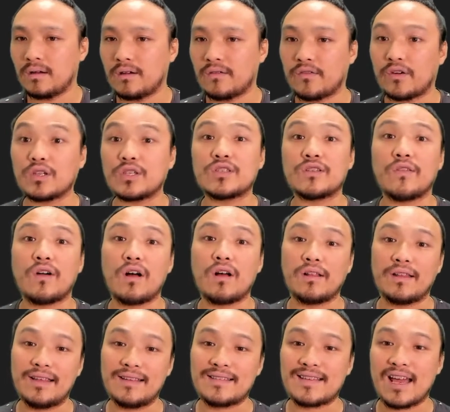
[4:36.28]
First of all,
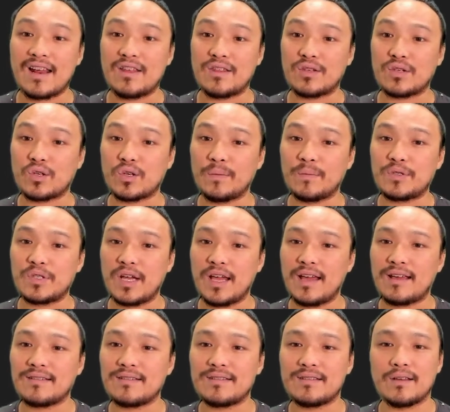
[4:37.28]
inside of the
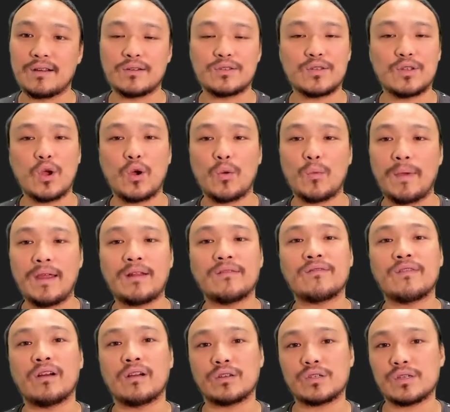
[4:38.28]
script.js, there's no main
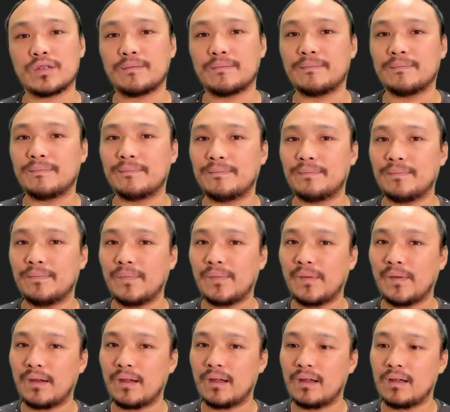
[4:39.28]
function.
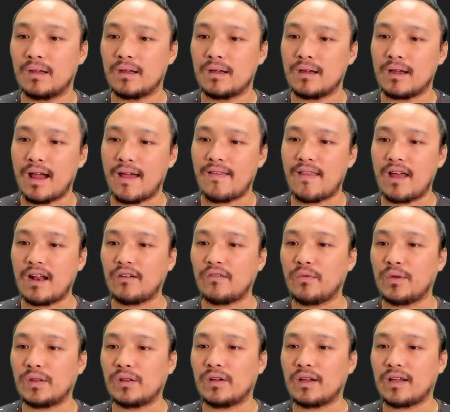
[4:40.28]
And then if
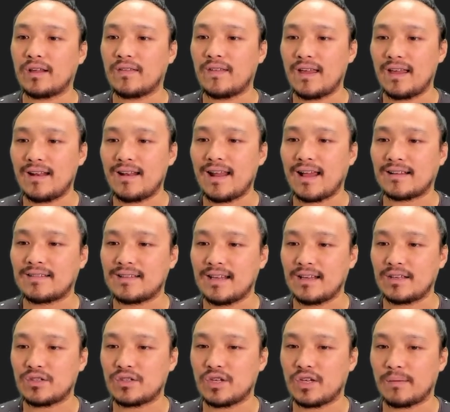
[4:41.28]
we look in the
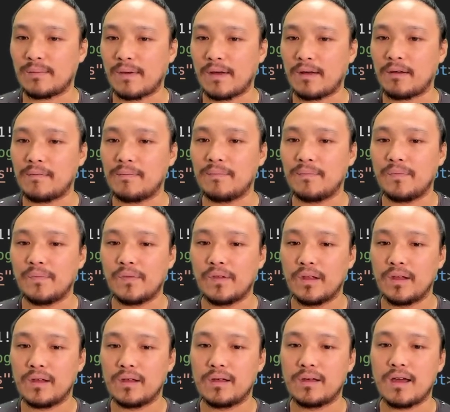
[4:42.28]
index.html,
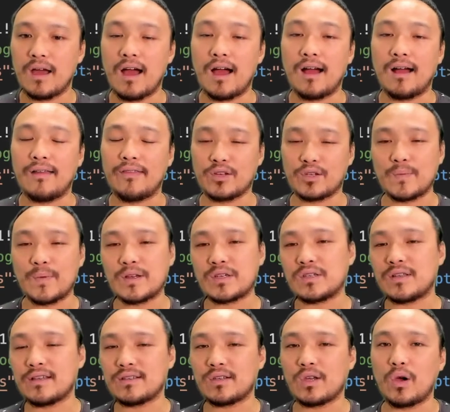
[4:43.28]
there's much
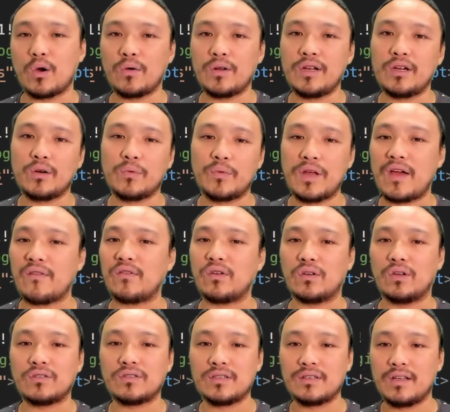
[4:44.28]
less code here. We haven't
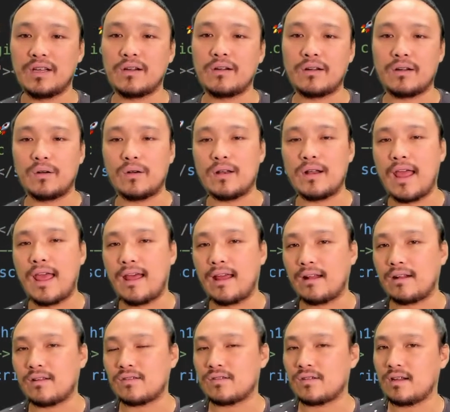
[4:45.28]
looked in here,
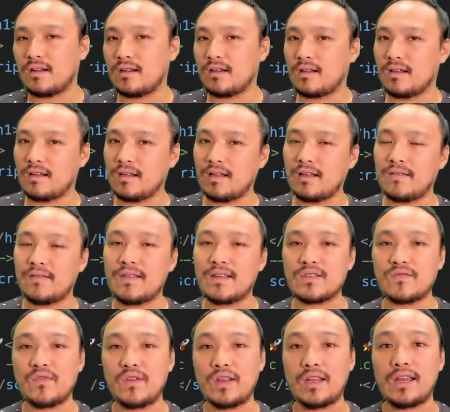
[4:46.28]
and in this
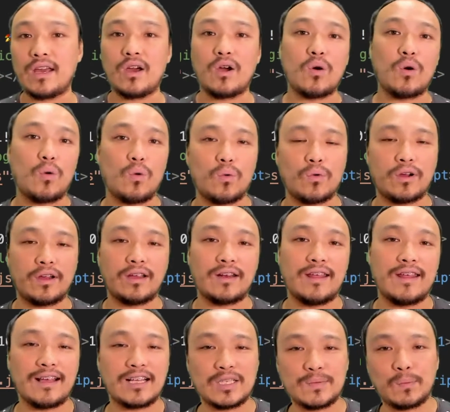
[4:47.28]
video, we're going
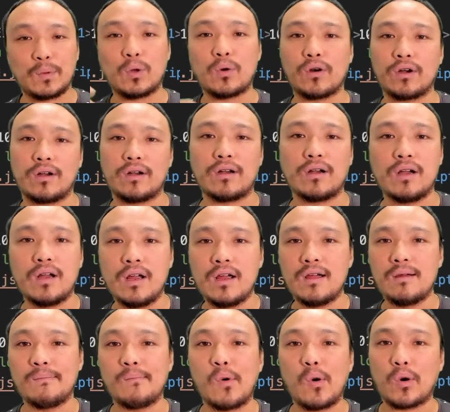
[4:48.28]
to explore
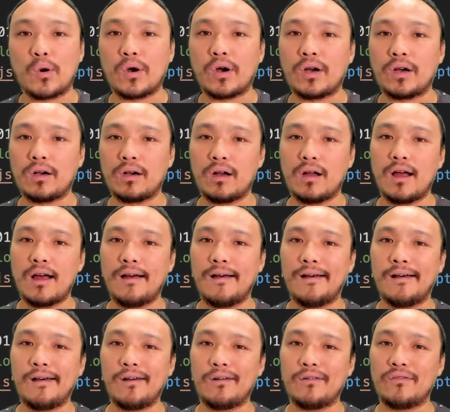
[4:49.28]
more
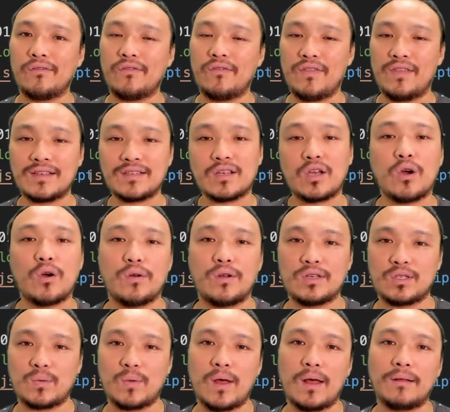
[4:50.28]
of this code
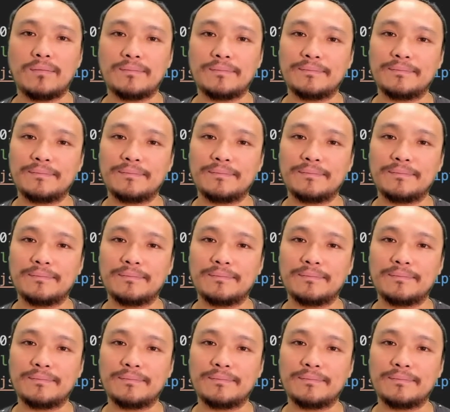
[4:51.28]
as well.